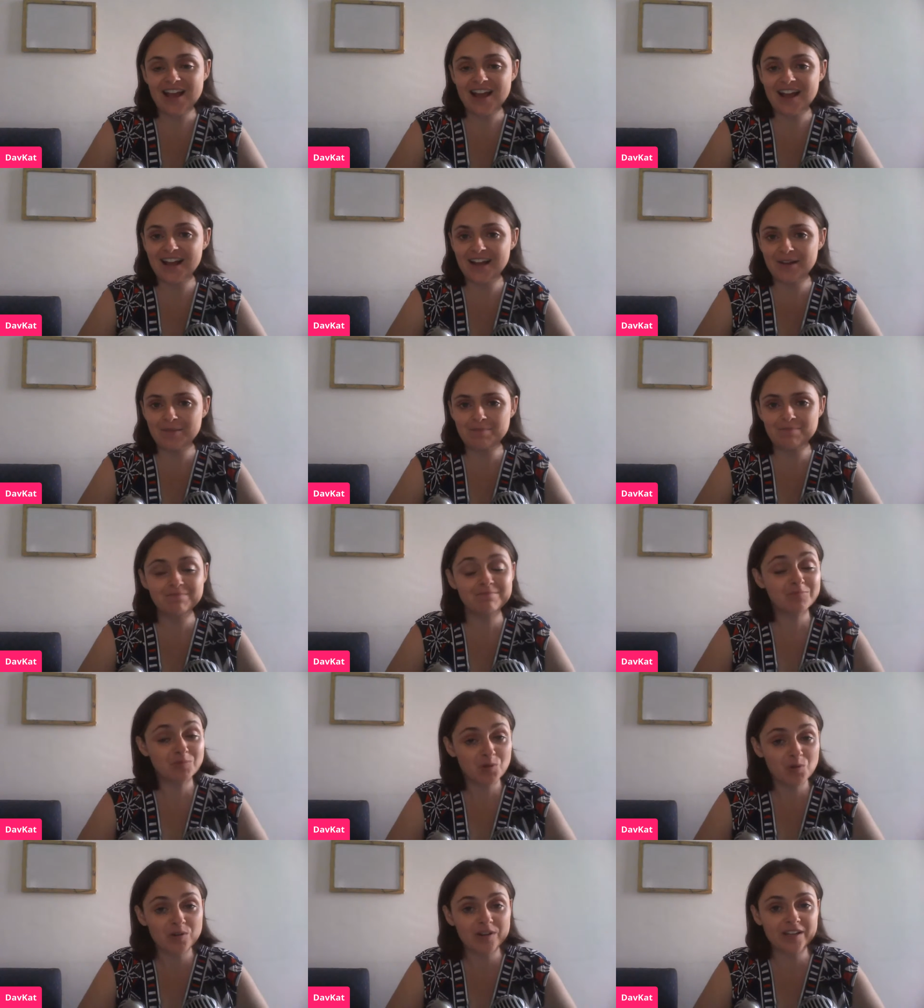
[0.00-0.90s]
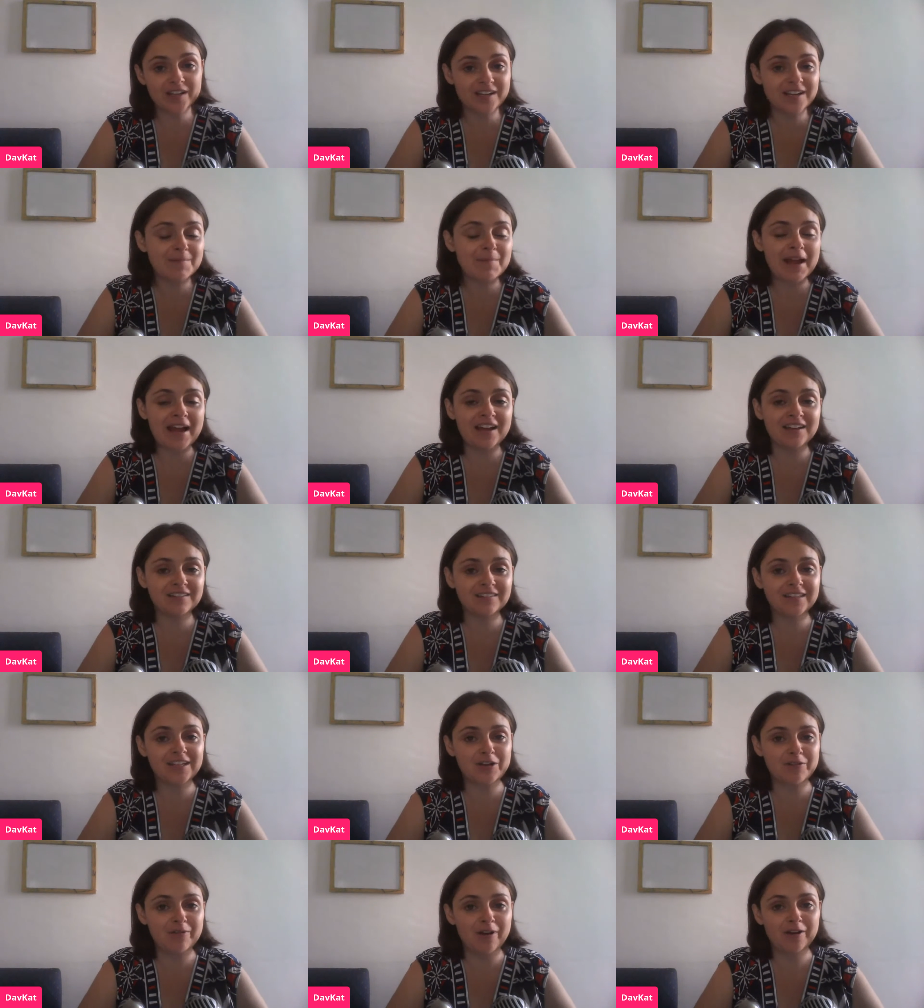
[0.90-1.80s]
I'm talking about
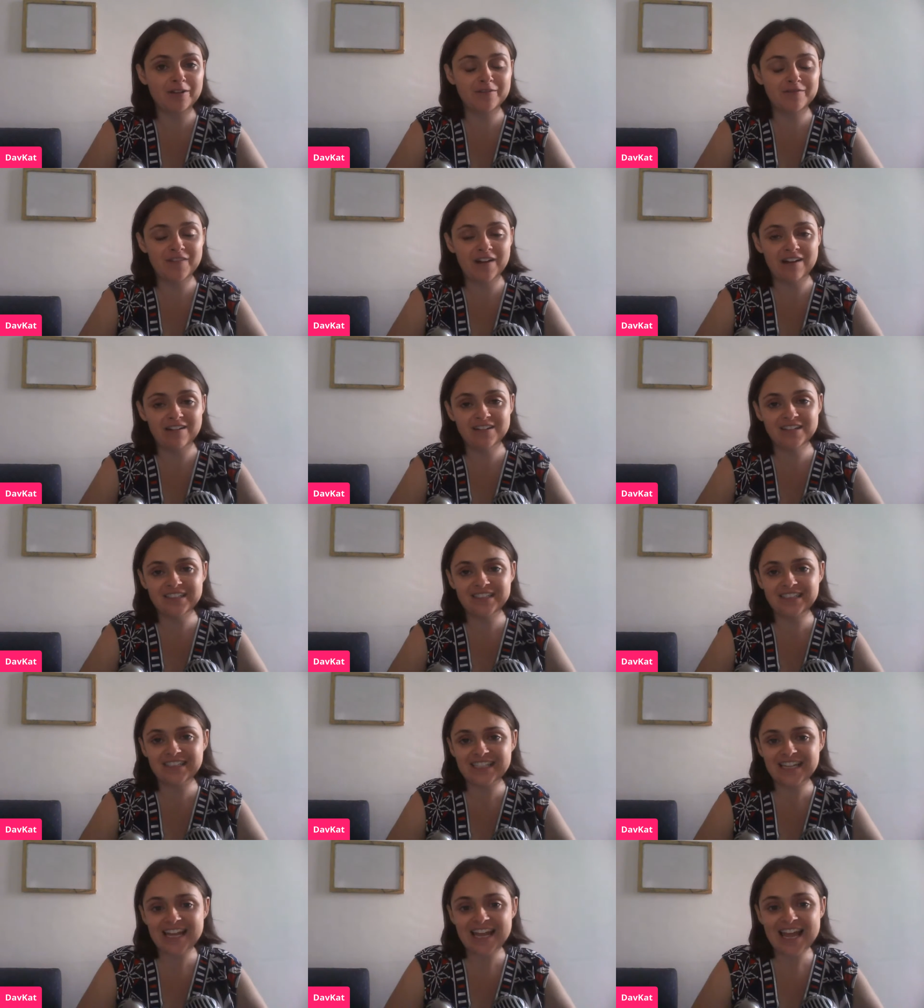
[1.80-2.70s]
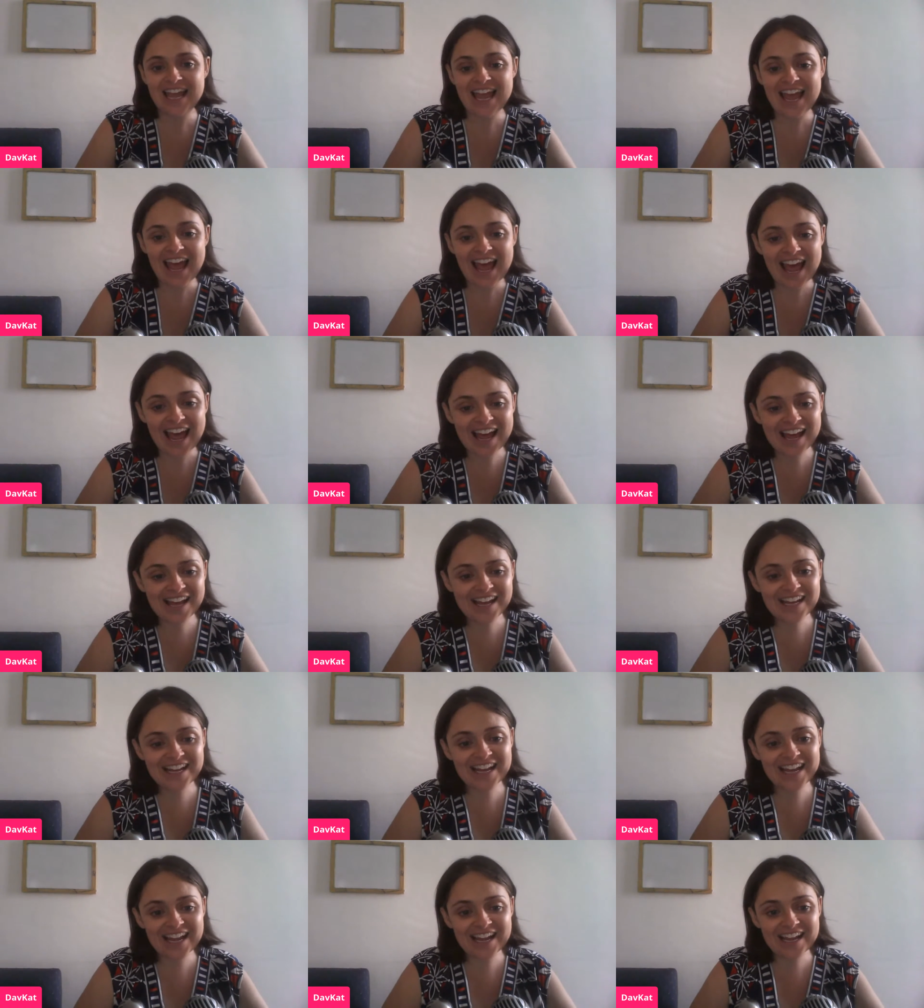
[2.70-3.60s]
the coronavirus,
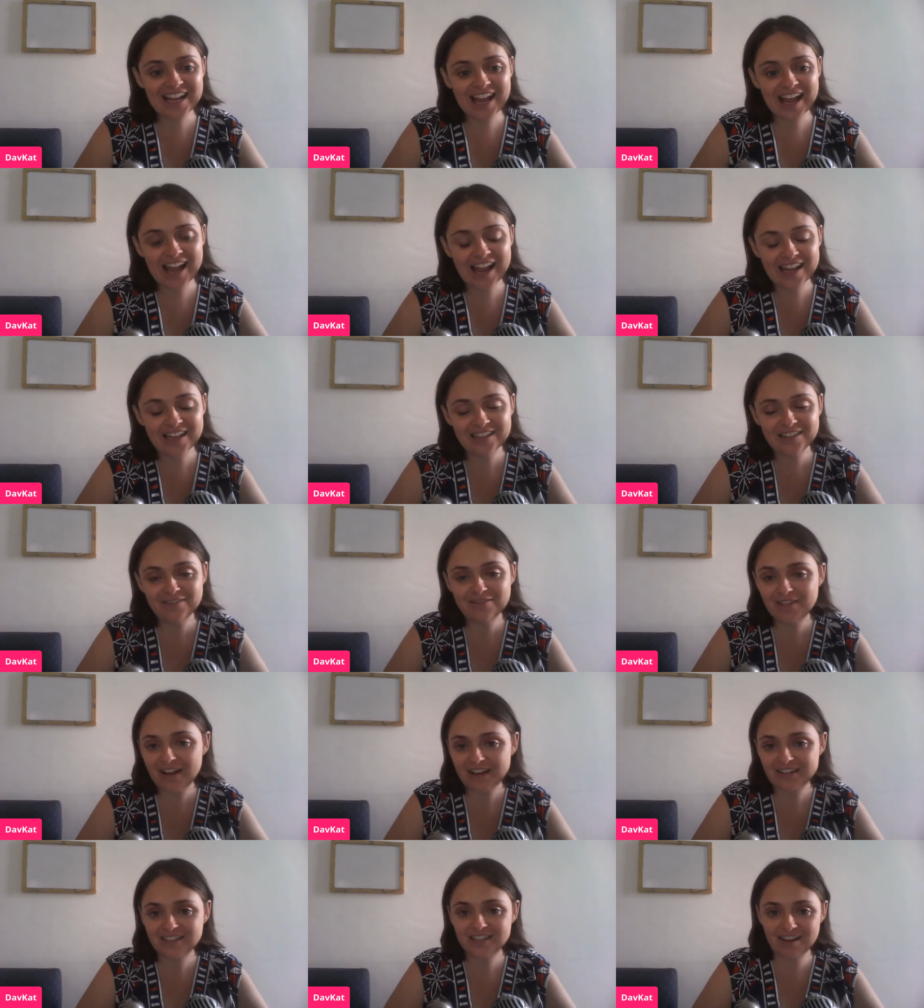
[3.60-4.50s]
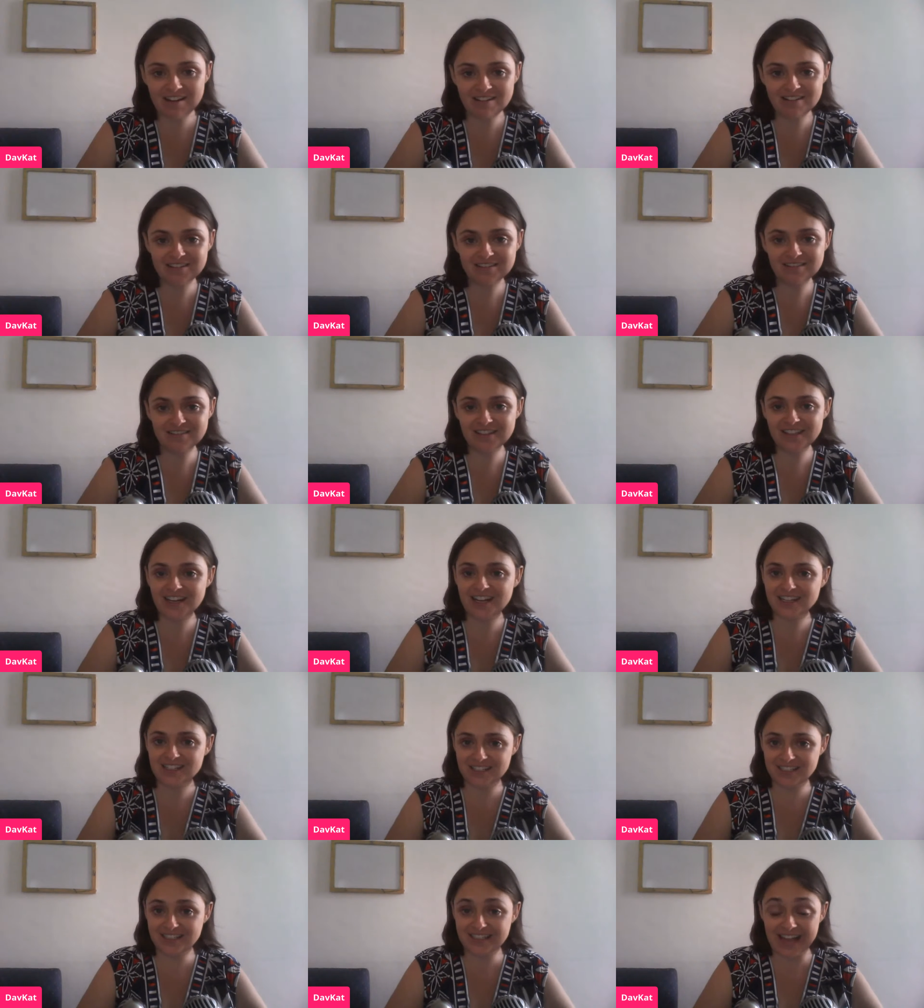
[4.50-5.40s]
uh, and in fact, an article that I
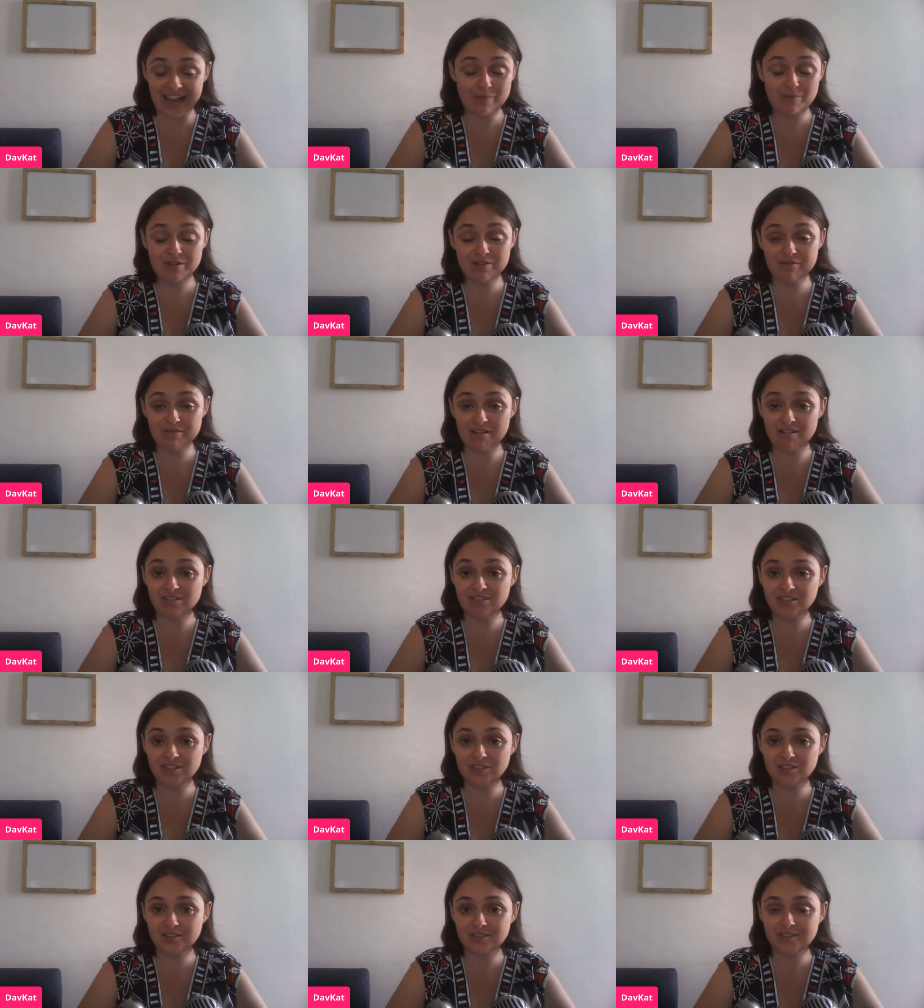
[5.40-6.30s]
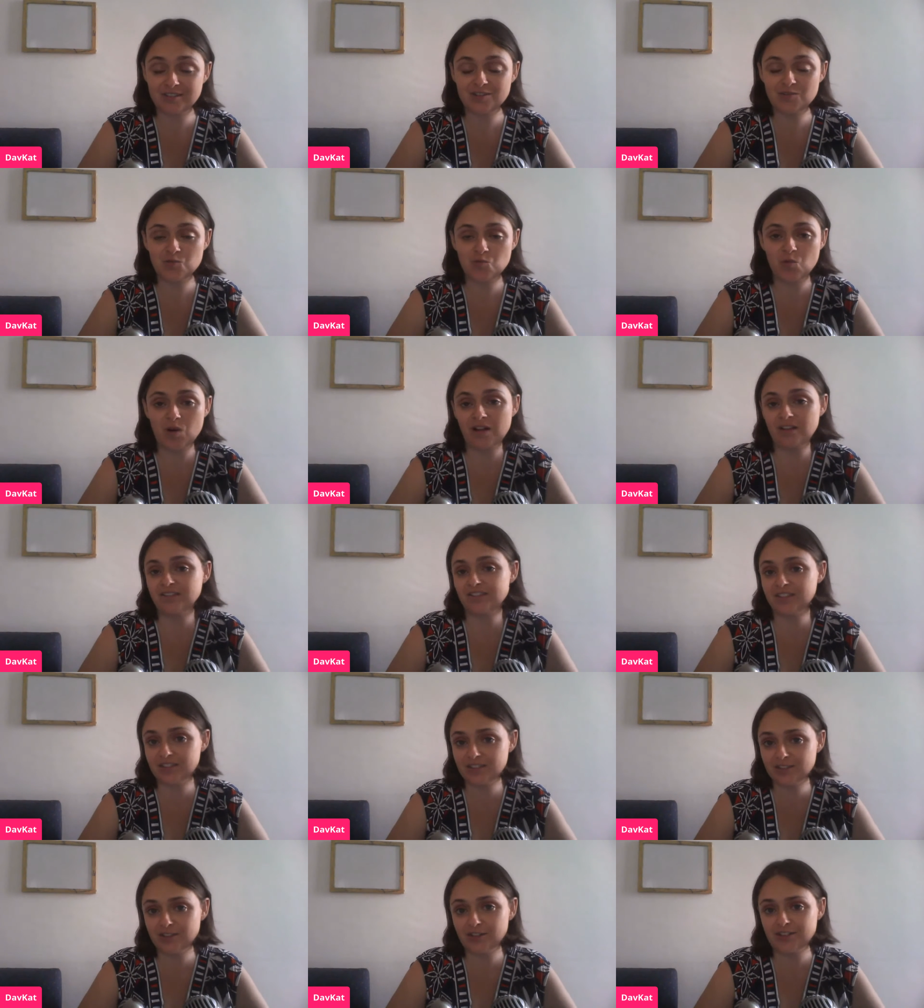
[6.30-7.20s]
just came across whilst
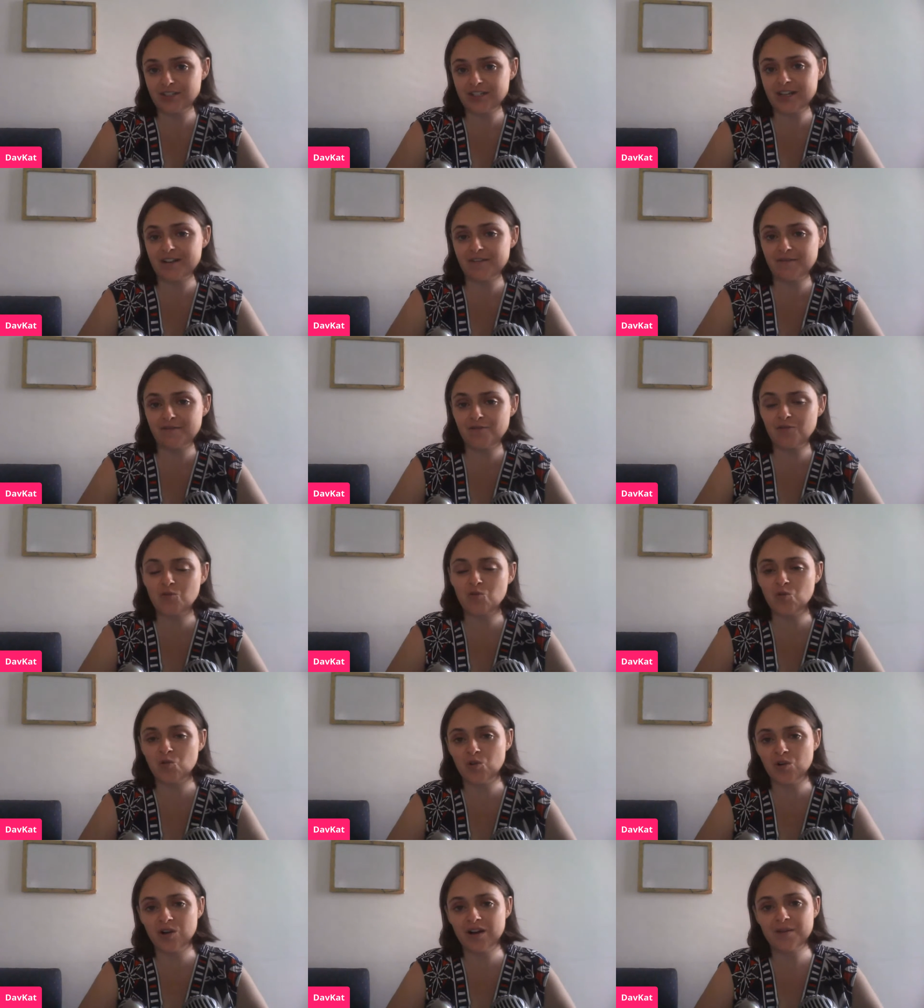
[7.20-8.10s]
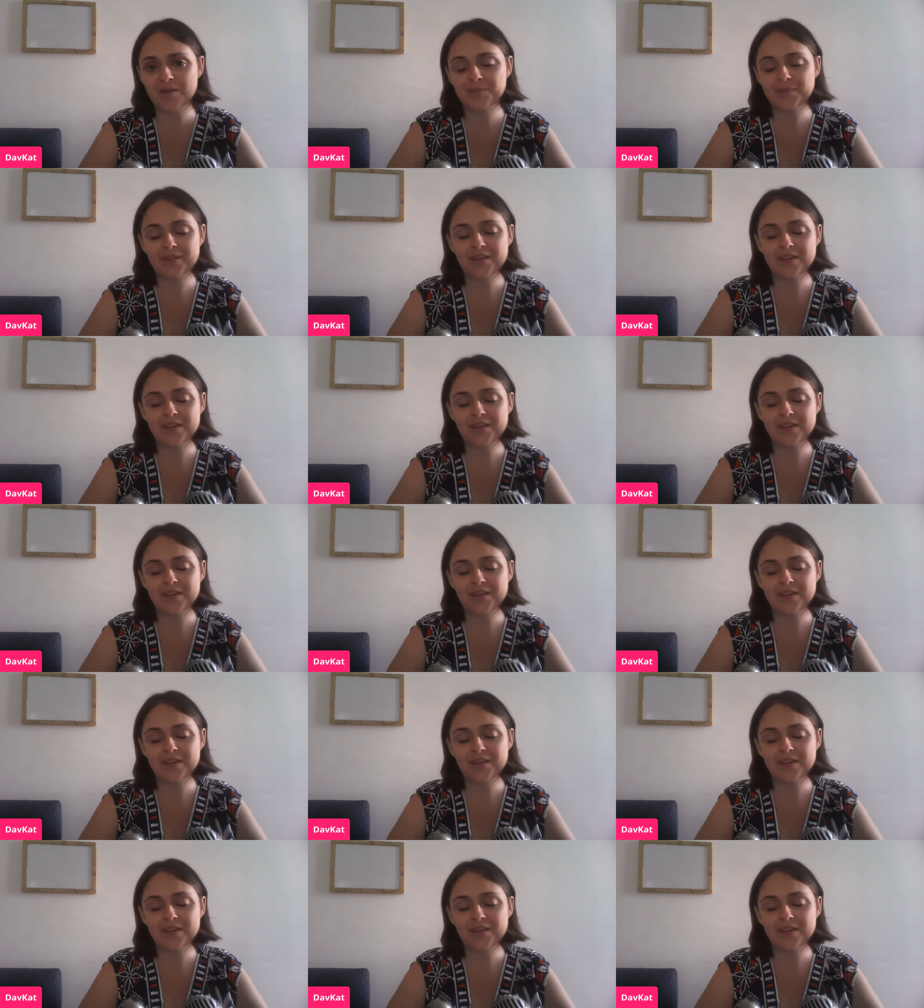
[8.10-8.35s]
searching for